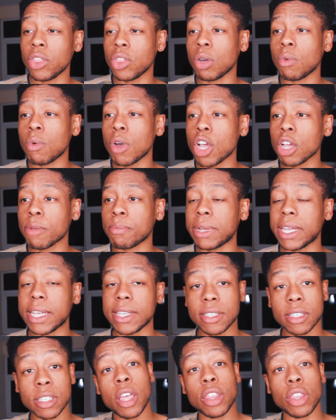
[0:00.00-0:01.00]
the
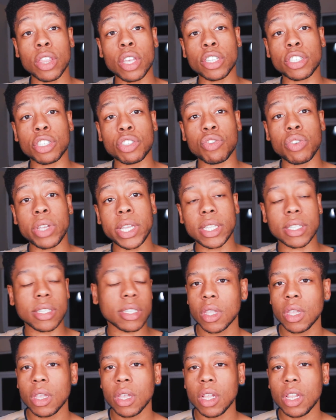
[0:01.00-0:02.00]
workplace, the
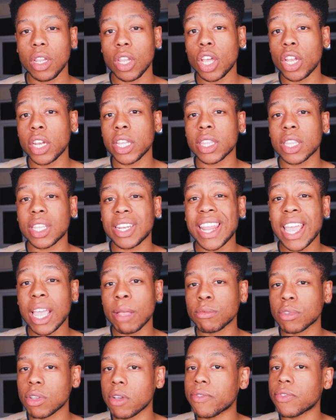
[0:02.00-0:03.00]
street, learning the
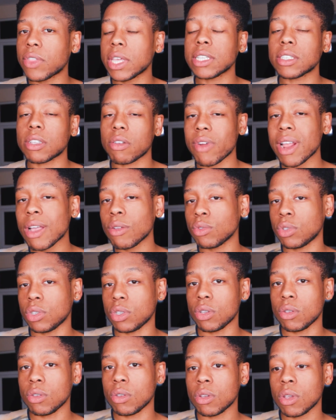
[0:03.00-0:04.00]
names of things around
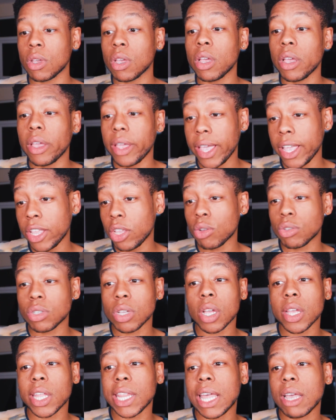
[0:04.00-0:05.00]
you in your
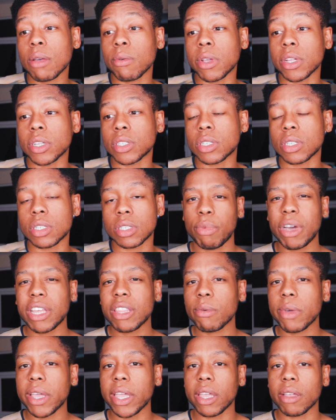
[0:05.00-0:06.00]
target language. By
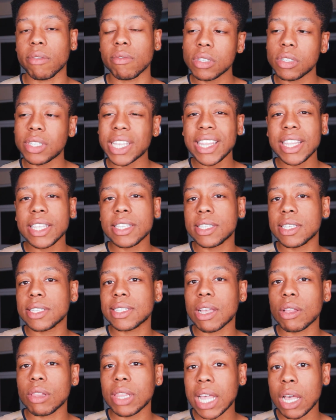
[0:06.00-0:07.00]
the way, say these things
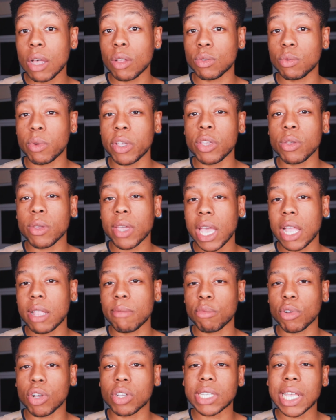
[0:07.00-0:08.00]
out loud where you
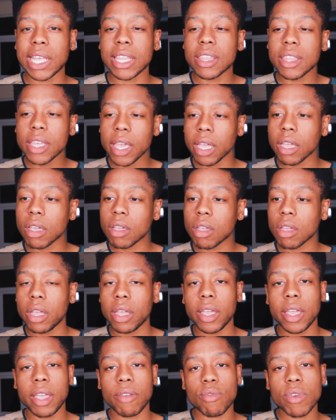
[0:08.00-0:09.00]
can, because I think
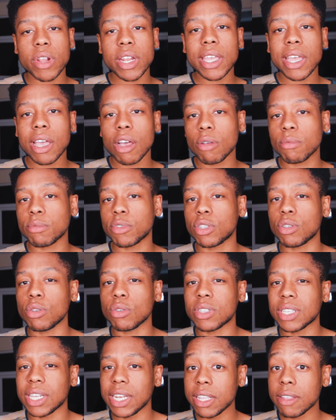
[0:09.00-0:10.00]
it really helps to
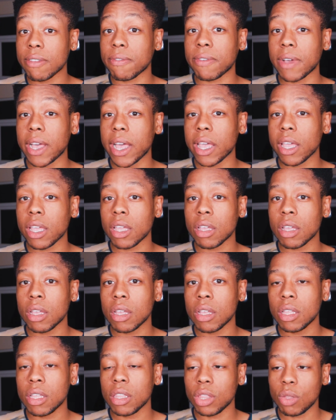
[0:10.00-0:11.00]
solidify
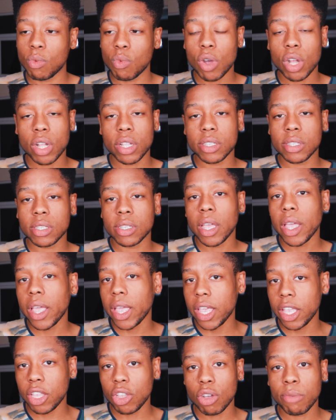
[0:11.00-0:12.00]
the words
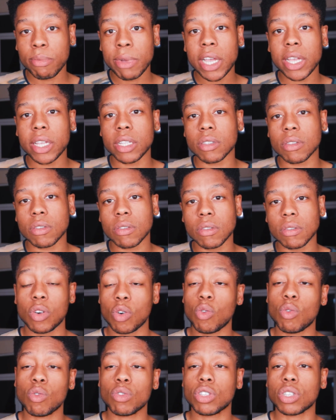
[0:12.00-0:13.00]
in your mind.
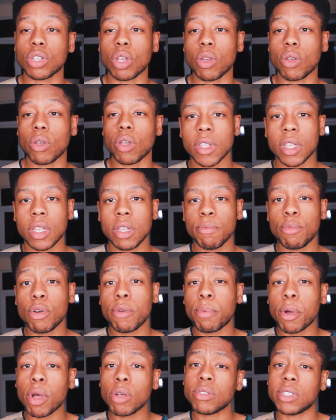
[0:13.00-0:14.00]
Also,
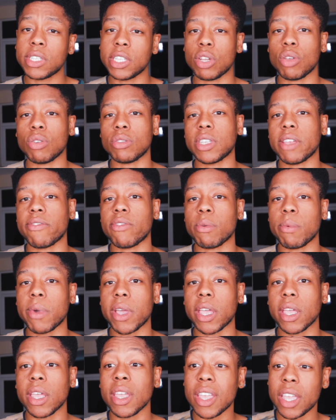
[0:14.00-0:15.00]
put post-it notes
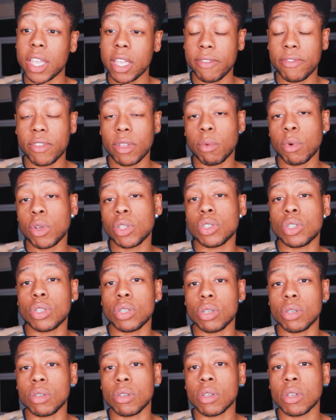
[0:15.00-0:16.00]
everywhere if you want
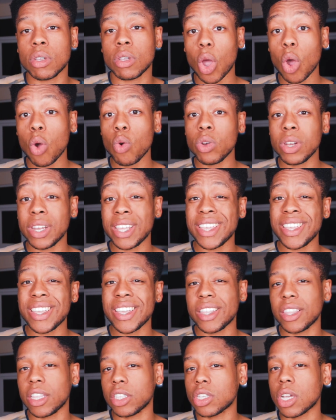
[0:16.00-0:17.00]
to, only
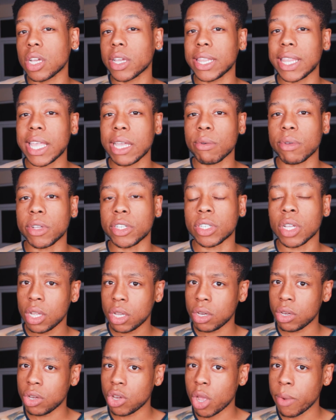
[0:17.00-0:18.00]
in the target language,
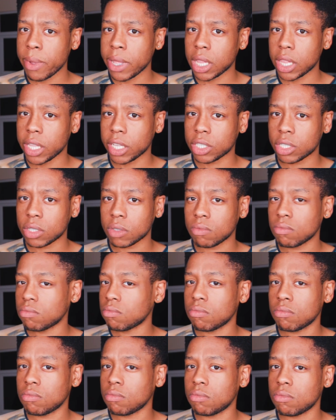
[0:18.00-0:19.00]
no English.
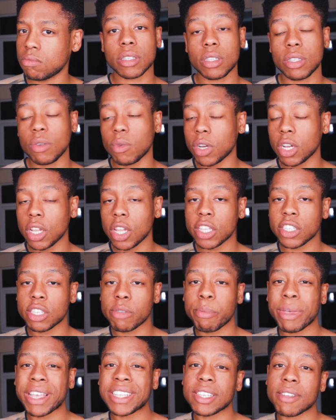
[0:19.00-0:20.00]
Next, you want to learn
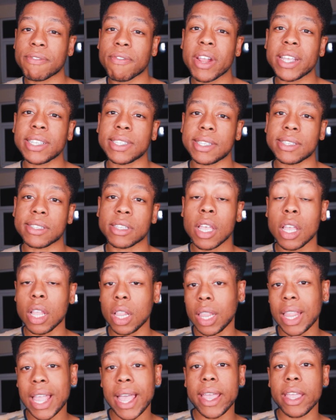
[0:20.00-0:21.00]
some basic phrases
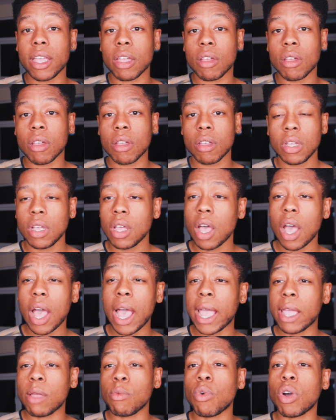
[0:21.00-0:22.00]
like
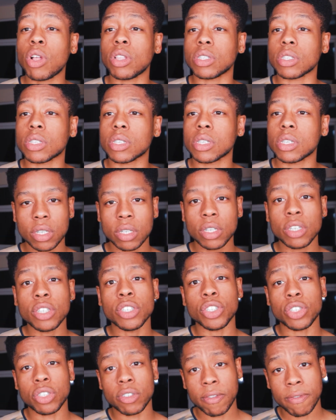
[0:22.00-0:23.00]
I want,
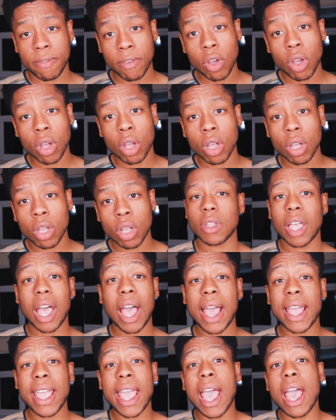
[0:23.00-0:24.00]
je veux,
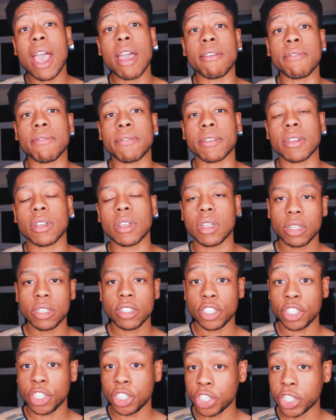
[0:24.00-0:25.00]
I have,
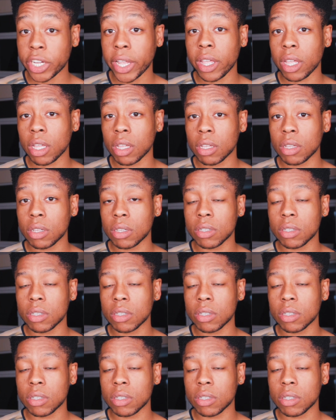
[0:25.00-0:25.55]
j'ai,